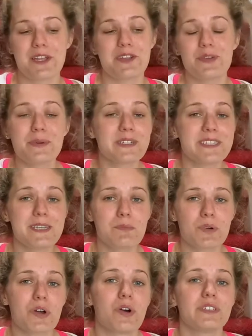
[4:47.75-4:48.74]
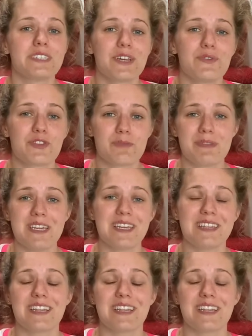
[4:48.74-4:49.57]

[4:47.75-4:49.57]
And if you want to see more content from me,